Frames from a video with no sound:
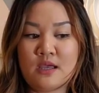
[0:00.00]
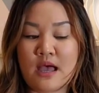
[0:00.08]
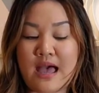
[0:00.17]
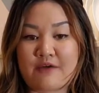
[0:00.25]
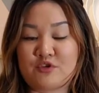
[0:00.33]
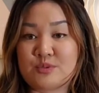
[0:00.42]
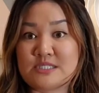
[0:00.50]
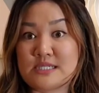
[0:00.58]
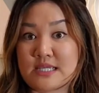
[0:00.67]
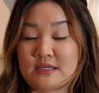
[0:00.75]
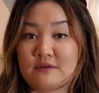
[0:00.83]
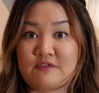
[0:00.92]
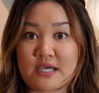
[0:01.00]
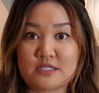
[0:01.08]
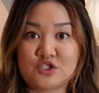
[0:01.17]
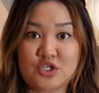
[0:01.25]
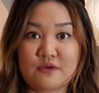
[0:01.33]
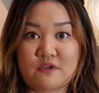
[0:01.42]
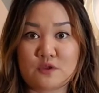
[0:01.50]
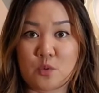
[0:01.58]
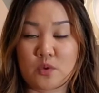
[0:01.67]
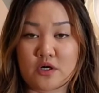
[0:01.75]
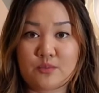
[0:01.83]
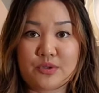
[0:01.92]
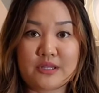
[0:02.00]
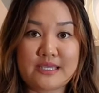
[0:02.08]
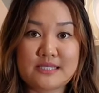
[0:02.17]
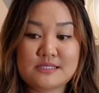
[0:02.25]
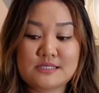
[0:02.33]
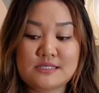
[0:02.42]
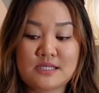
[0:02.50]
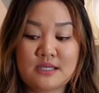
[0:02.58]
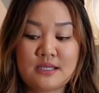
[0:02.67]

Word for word: Have you been taken advantage of in the workplace?